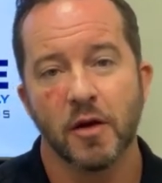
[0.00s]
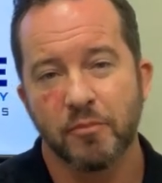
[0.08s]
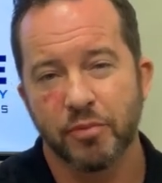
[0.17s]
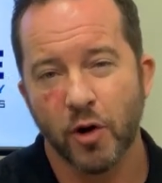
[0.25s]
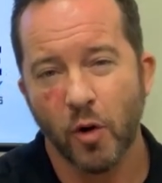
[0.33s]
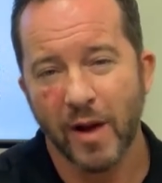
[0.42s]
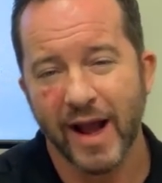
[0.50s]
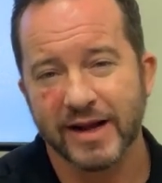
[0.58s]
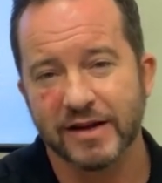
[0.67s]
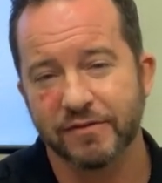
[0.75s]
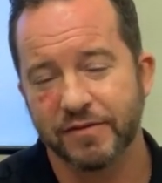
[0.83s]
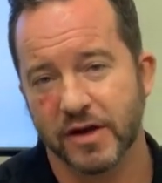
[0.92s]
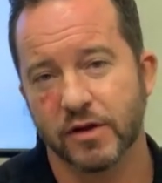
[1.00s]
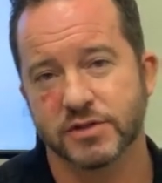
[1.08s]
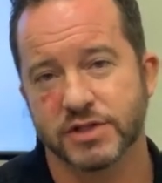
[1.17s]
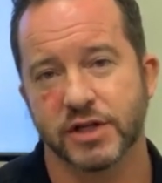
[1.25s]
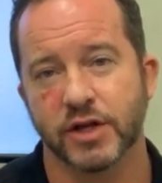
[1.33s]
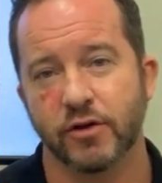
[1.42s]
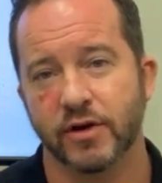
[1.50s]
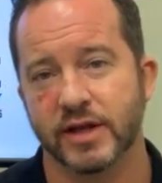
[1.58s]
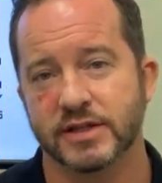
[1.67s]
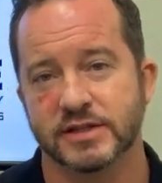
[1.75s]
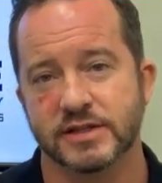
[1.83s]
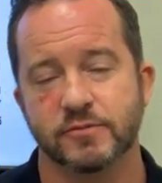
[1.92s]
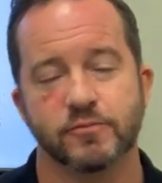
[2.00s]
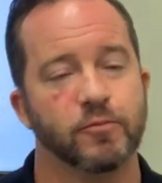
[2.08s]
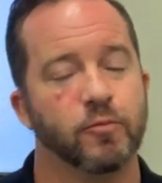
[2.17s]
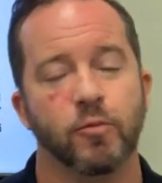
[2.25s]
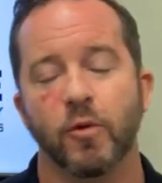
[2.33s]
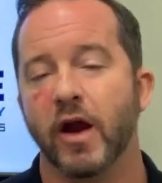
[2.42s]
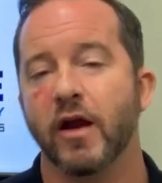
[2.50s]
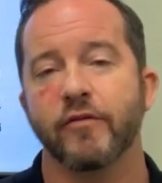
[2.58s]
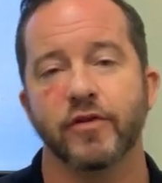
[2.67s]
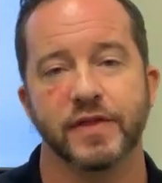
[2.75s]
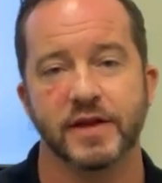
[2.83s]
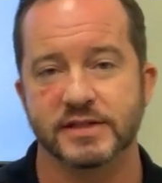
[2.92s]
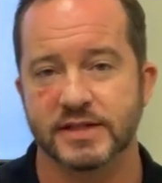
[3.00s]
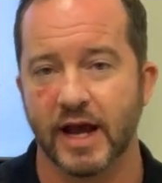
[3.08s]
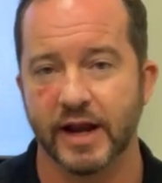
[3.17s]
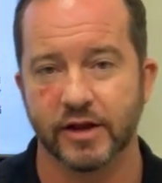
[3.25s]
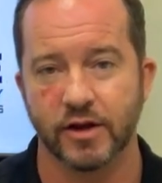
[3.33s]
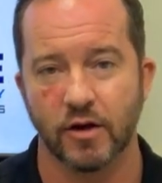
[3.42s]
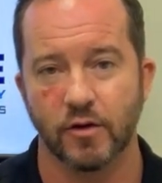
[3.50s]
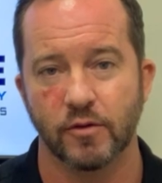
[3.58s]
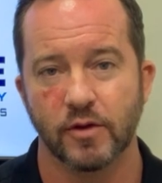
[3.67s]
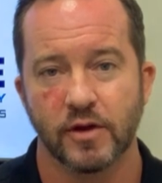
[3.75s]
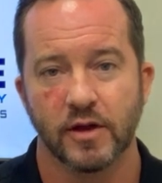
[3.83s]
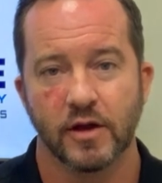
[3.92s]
Proactive video security is where everything's got to go.